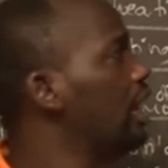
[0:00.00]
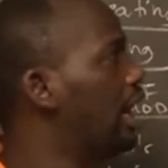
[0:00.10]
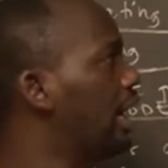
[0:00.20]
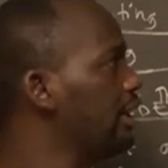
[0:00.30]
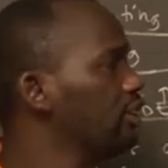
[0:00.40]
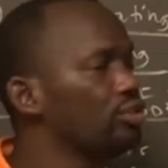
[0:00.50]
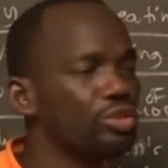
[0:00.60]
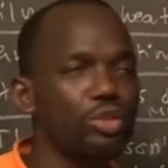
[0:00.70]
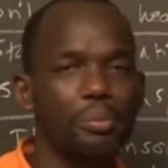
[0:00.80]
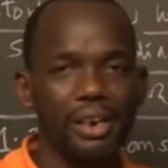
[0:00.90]
uh, into
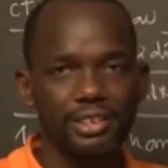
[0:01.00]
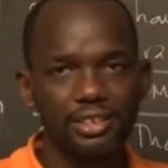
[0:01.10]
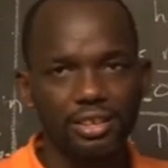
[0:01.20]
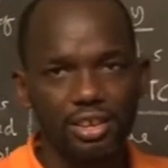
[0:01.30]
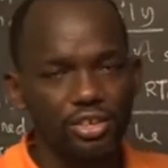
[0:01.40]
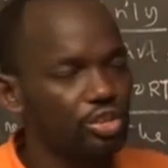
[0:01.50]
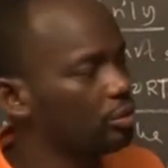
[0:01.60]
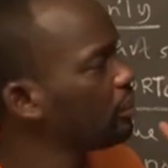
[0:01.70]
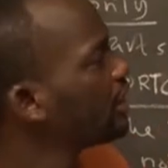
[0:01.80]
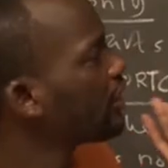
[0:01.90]
two parts. So
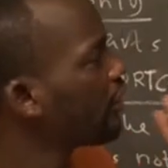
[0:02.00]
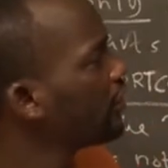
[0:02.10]
it means that